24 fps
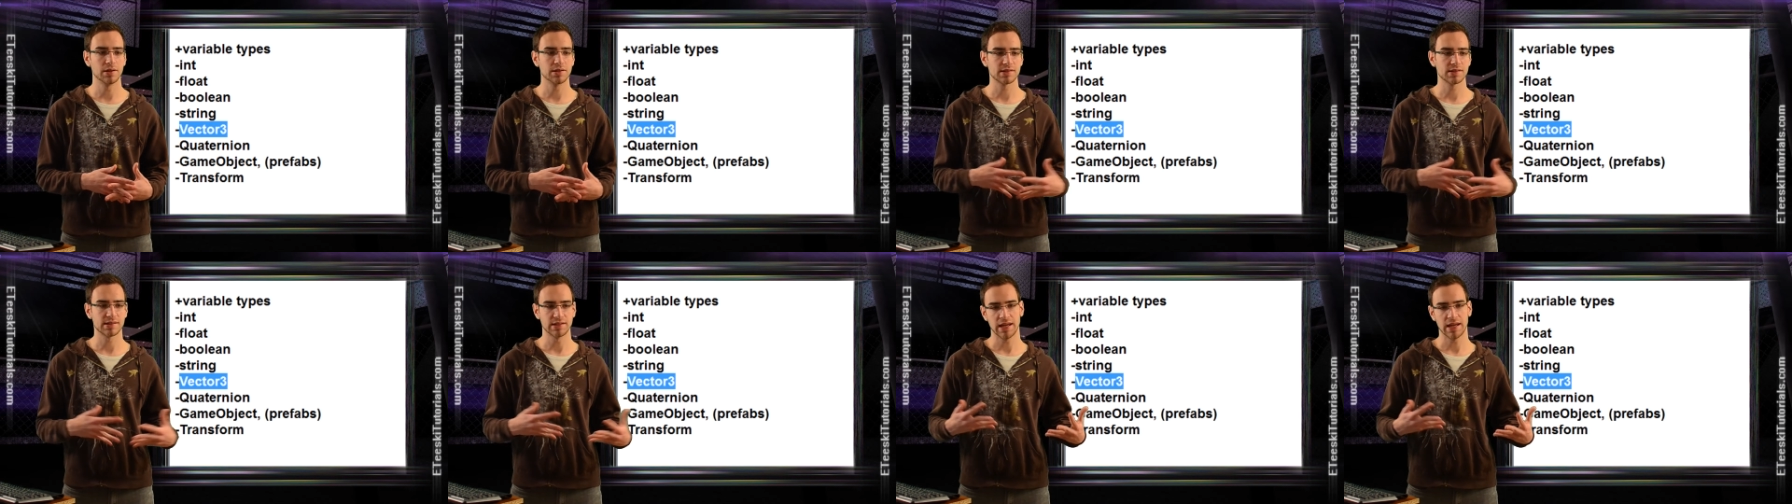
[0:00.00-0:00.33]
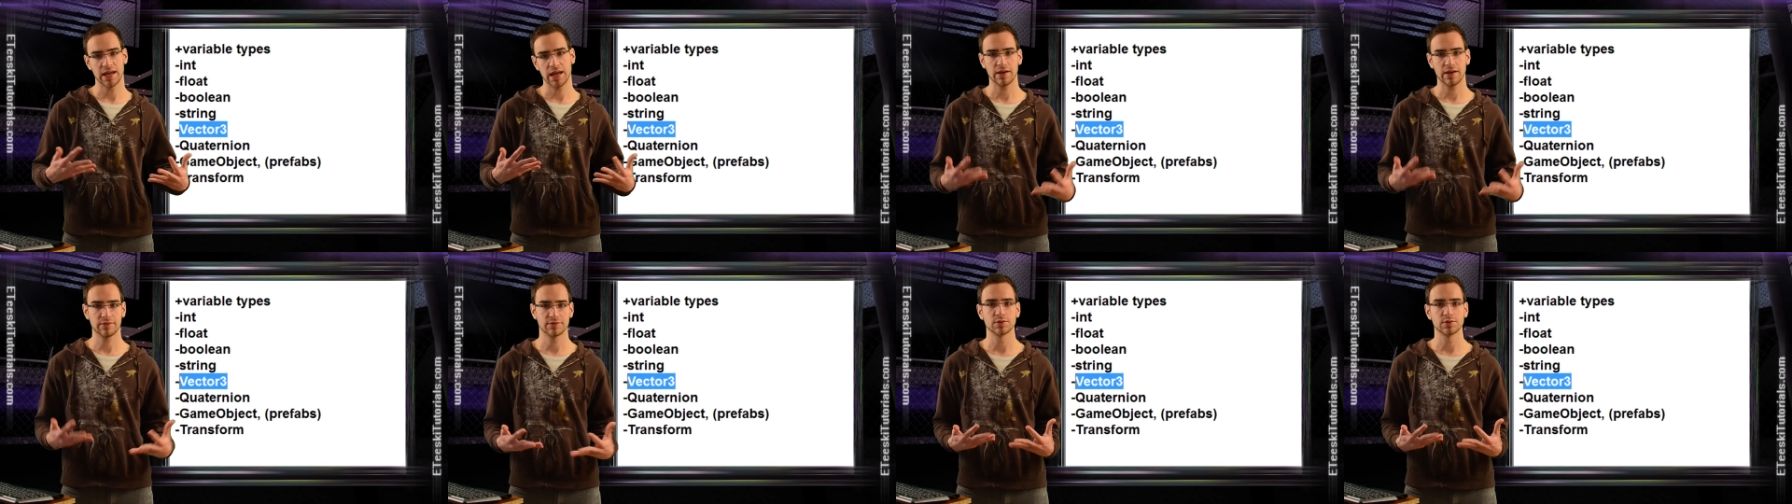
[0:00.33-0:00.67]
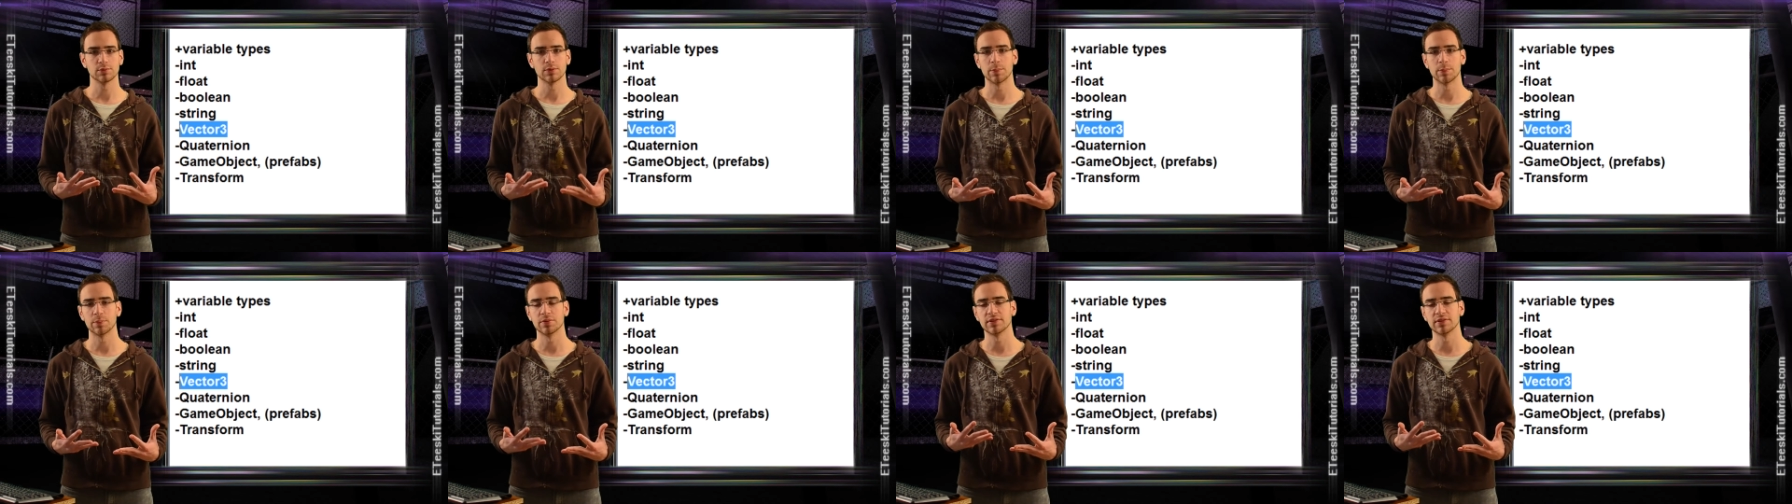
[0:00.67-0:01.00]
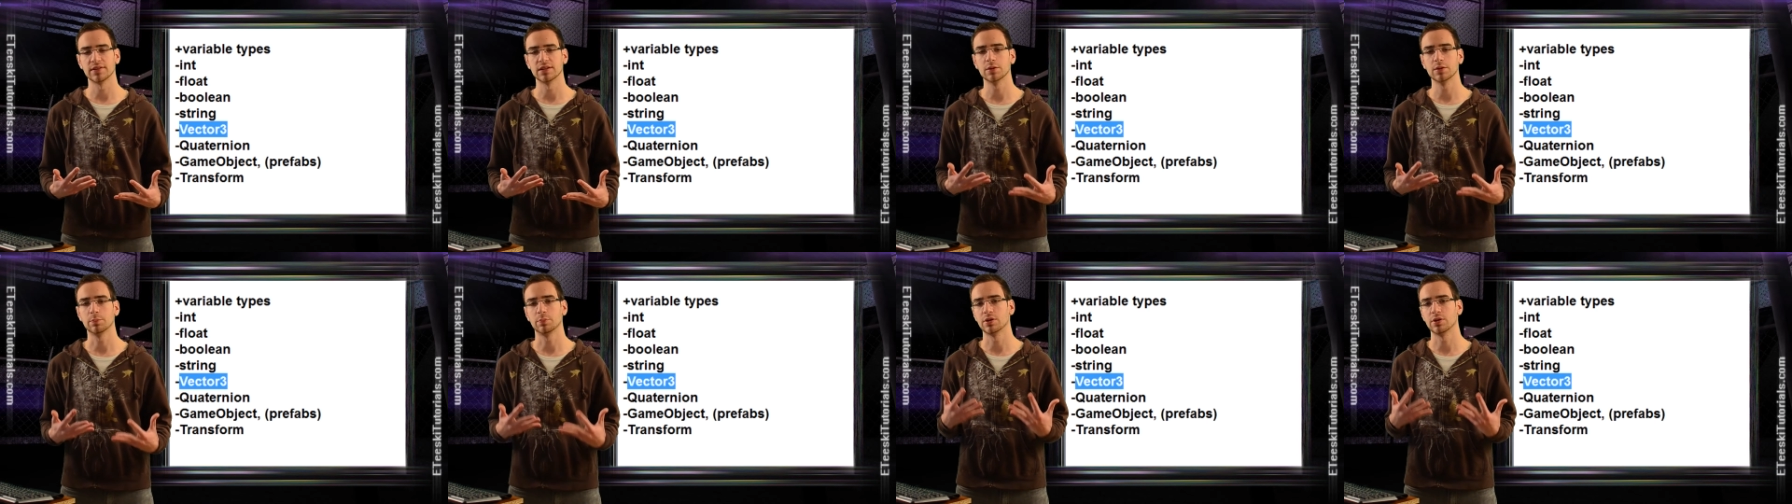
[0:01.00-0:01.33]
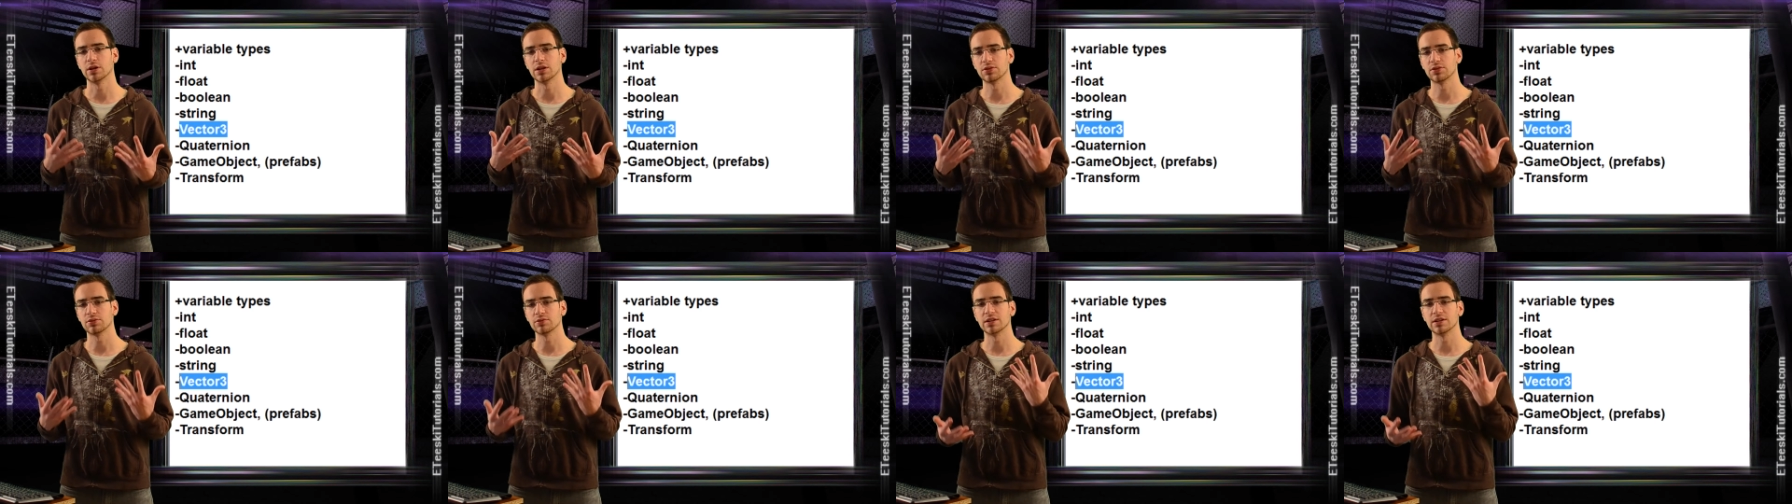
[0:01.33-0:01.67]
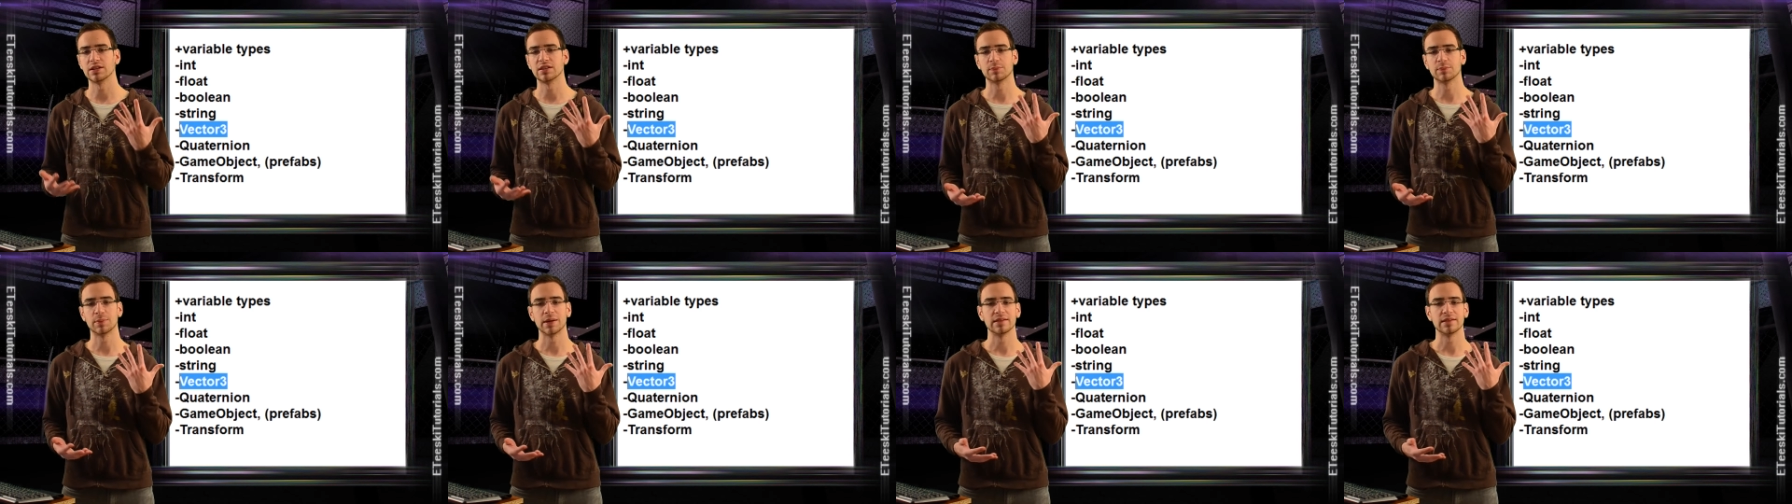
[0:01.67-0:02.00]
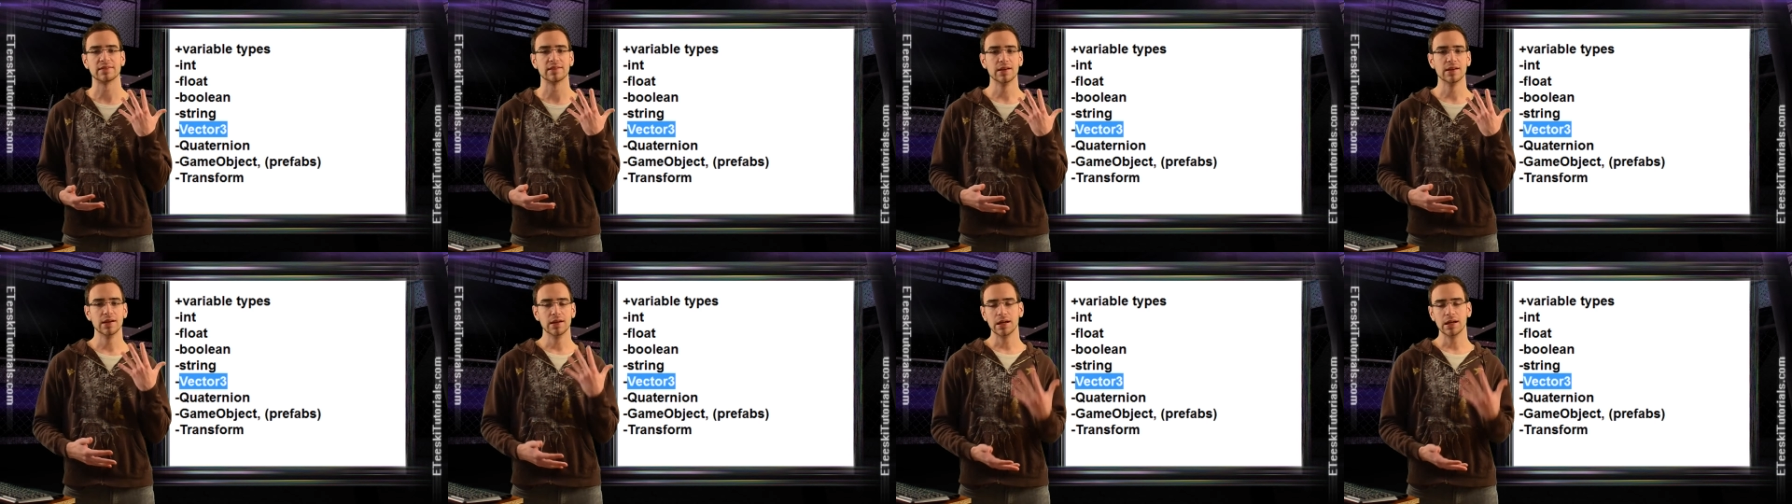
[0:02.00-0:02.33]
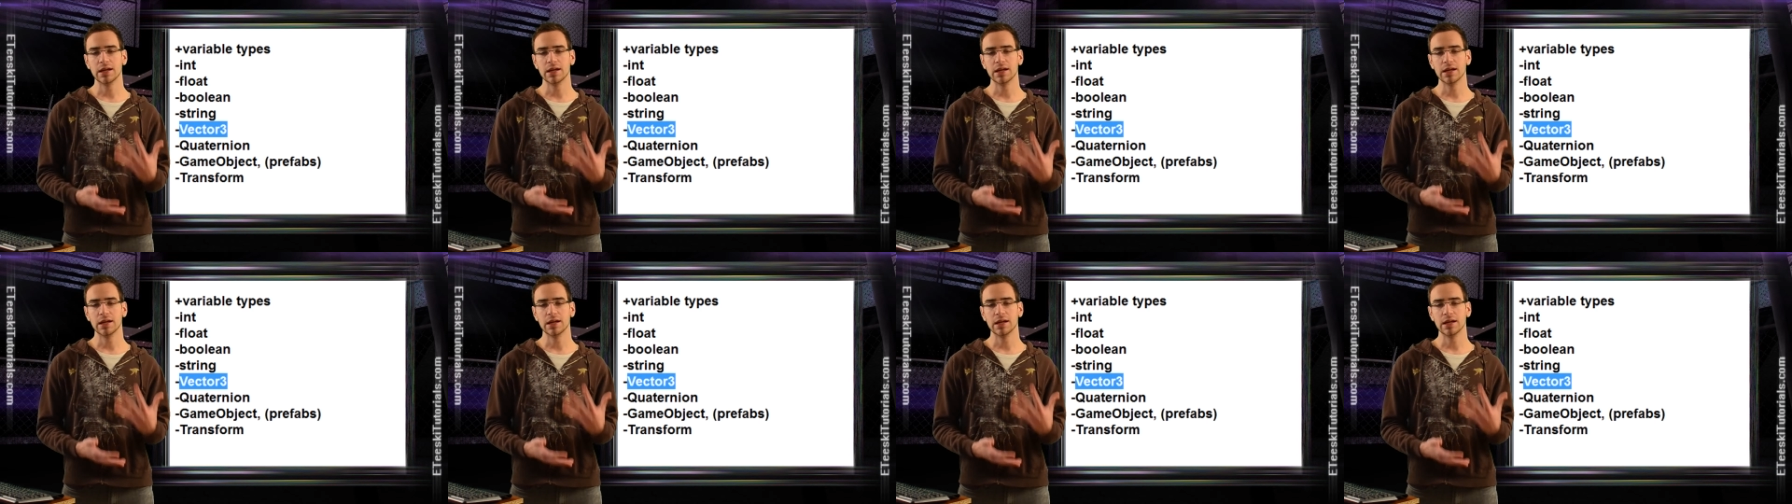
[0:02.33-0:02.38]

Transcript: doesn't have to represent a point in 3D space.